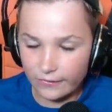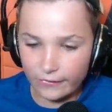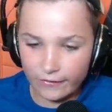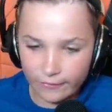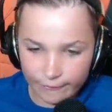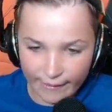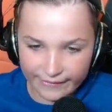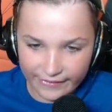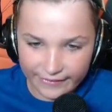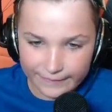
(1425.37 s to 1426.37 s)
Oh my
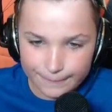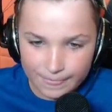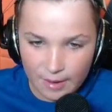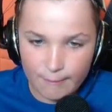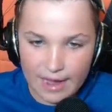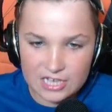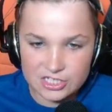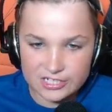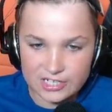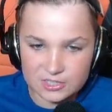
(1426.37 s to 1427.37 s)
God!
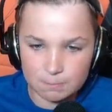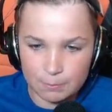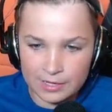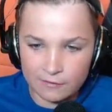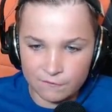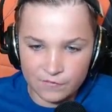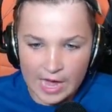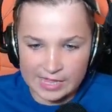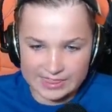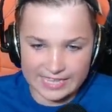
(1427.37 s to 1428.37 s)
Imagine us being
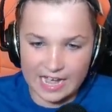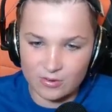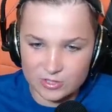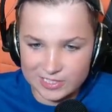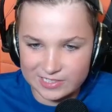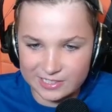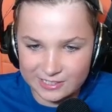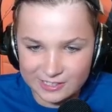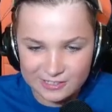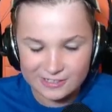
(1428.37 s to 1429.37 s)

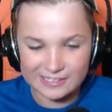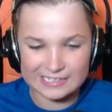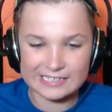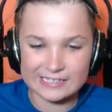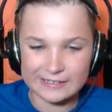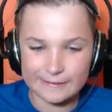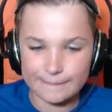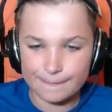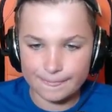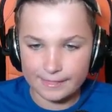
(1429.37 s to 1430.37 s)
5,000!
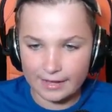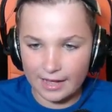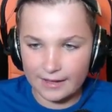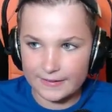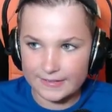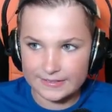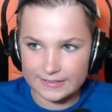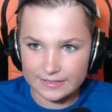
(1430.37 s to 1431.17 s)
I know, right?